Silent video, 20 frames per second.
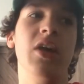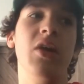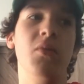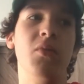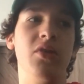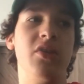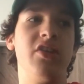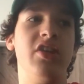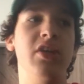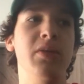
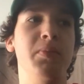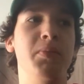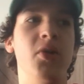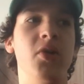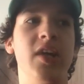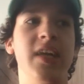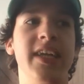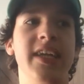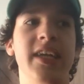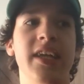
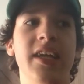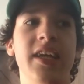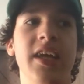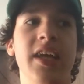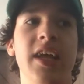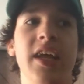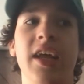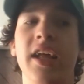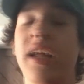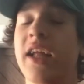
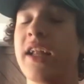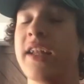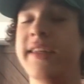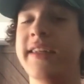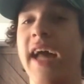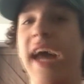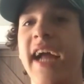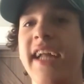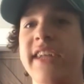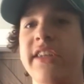
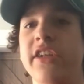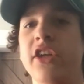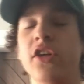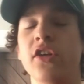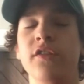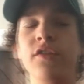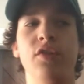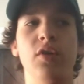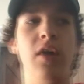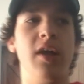
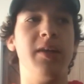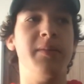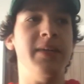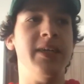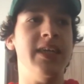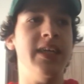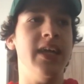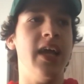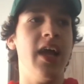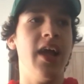2.92 if you want to
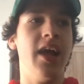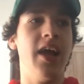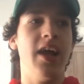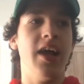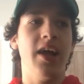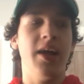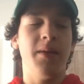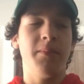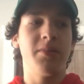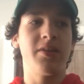be
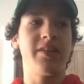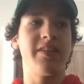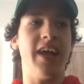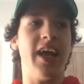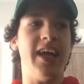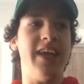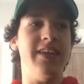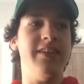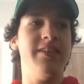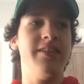
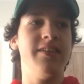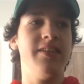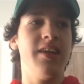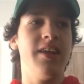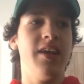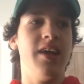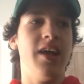precise.